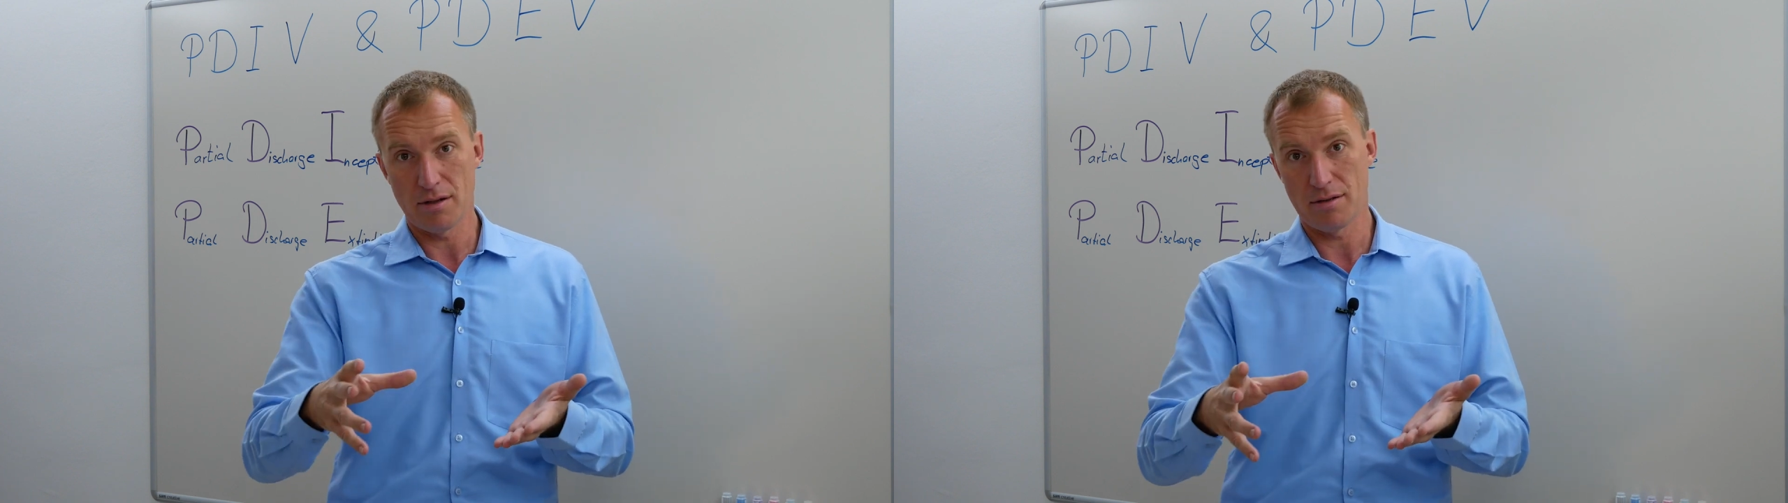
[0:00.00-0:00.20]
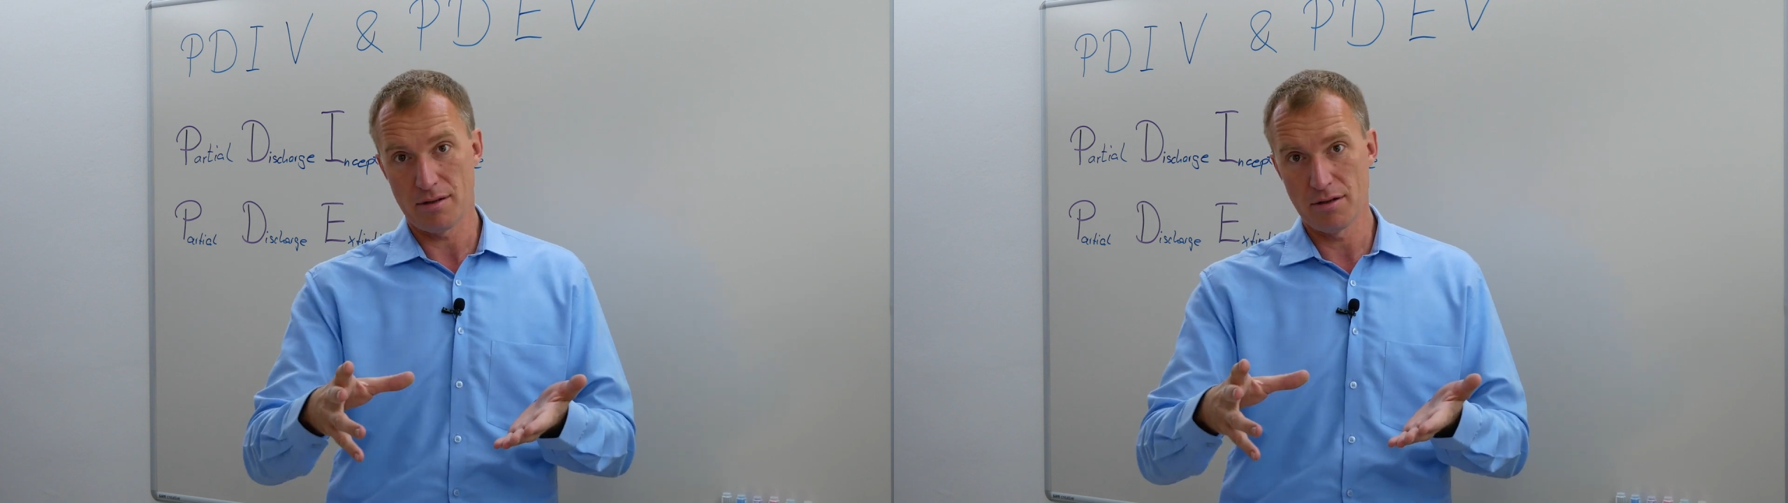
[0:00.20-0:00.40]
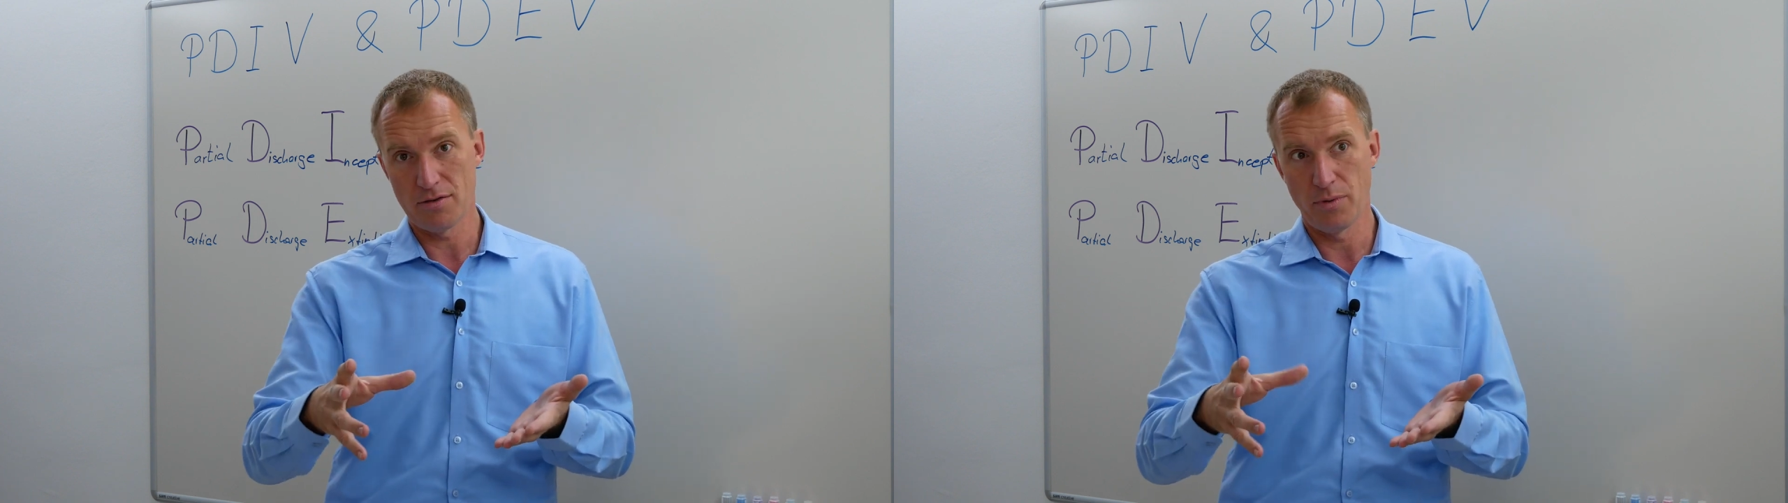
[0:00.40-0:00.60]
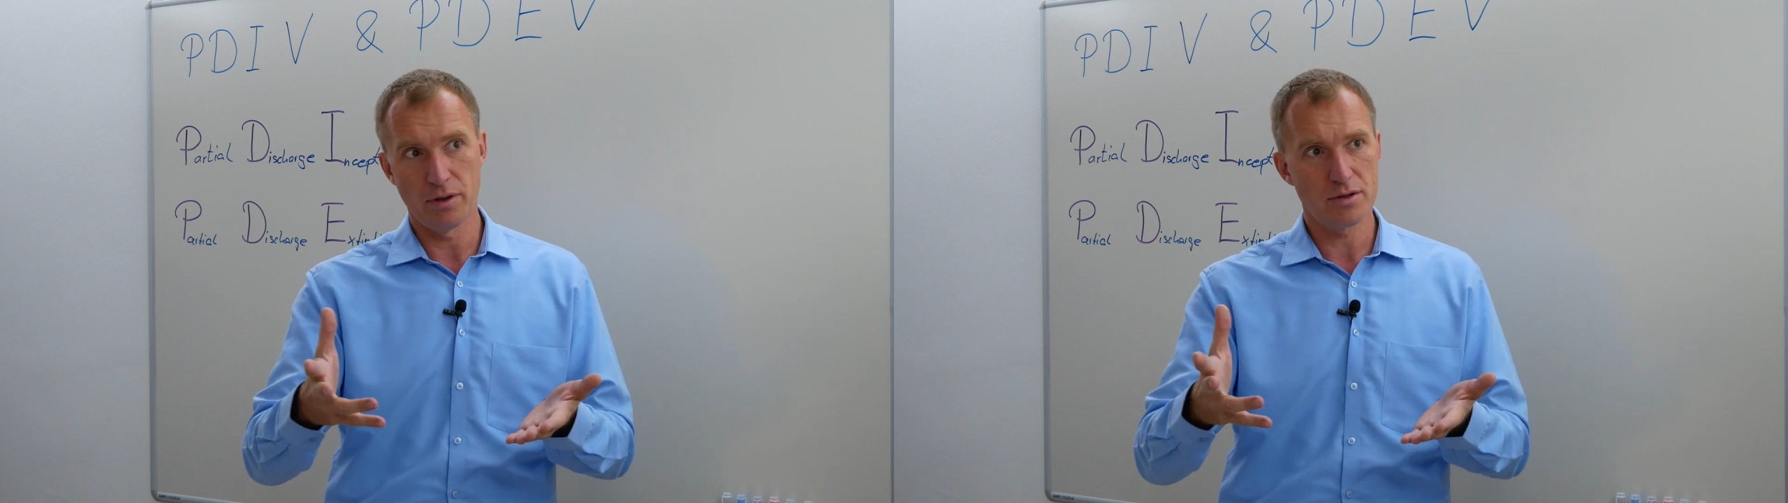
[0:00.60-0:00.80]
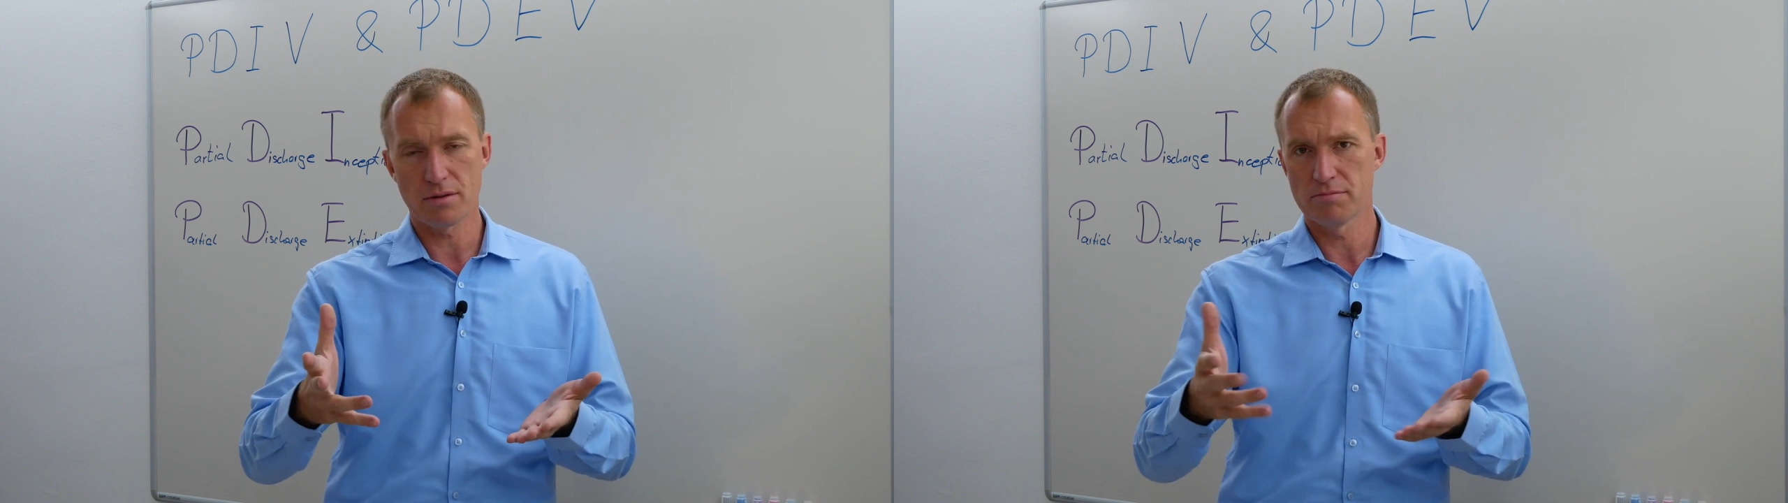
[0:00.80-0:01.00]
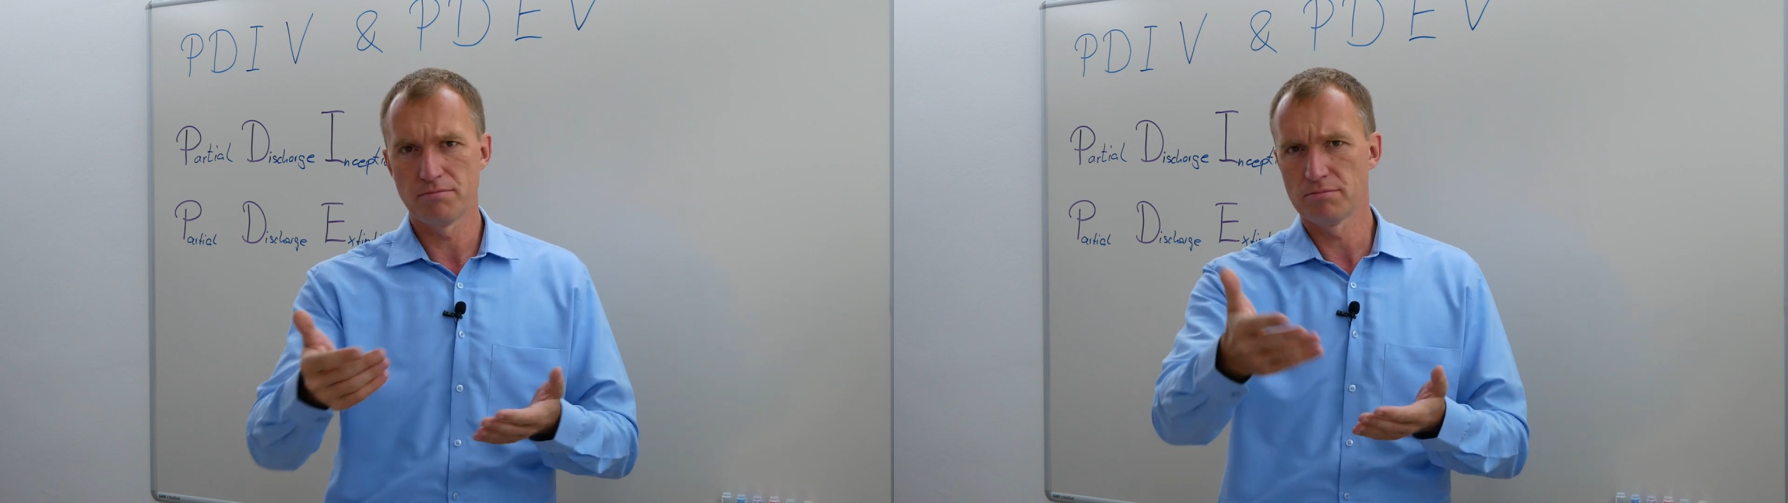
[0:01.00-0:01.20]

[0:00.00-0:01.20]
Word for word: distance was